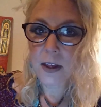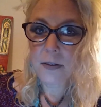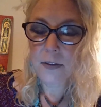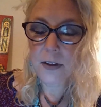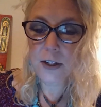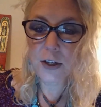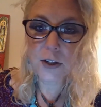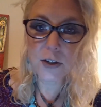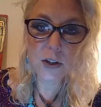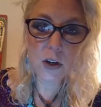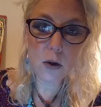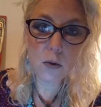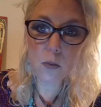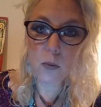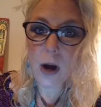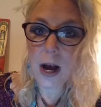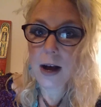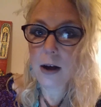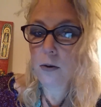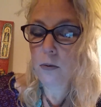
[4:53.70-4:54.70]
they just go,
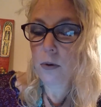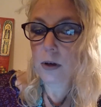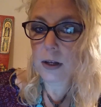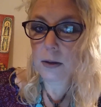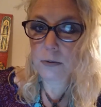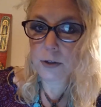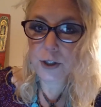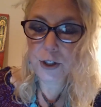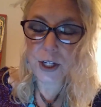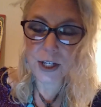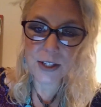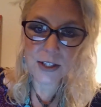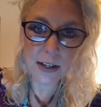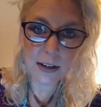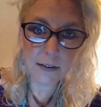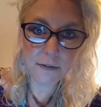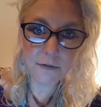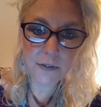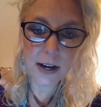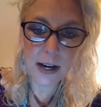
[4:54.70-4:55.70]
wow, well, it was just
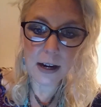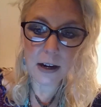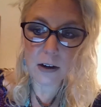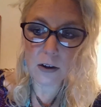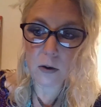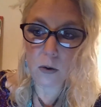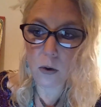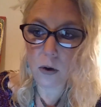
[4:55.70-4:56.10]
an affair,